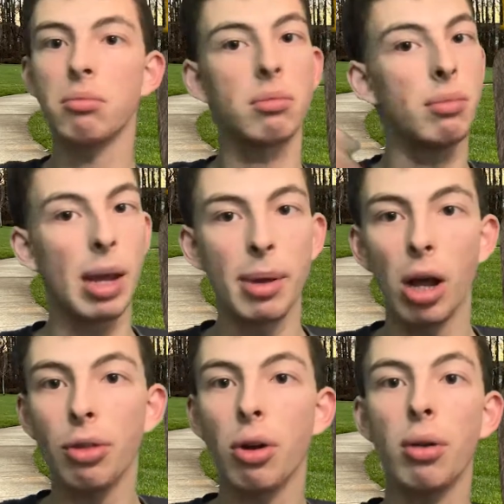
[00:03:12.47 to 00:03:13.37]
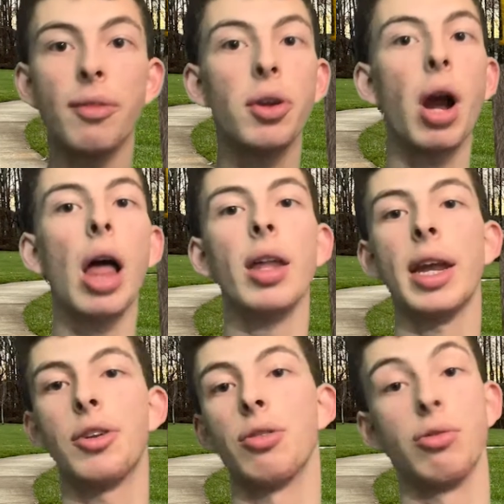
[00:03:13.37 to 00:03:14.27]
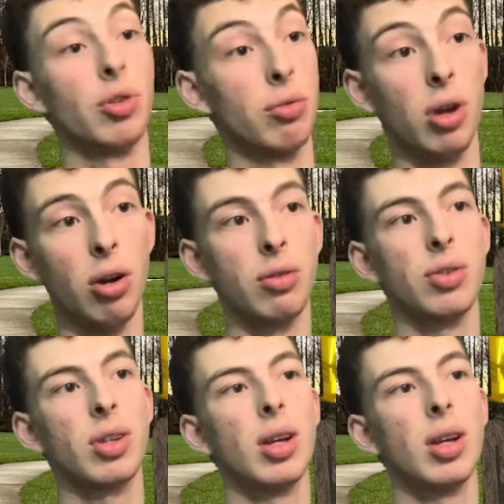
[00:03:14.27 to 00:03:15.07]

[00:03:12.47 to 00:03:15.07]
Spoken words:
maybe I'll throw in a few holiday tunes. Who knows?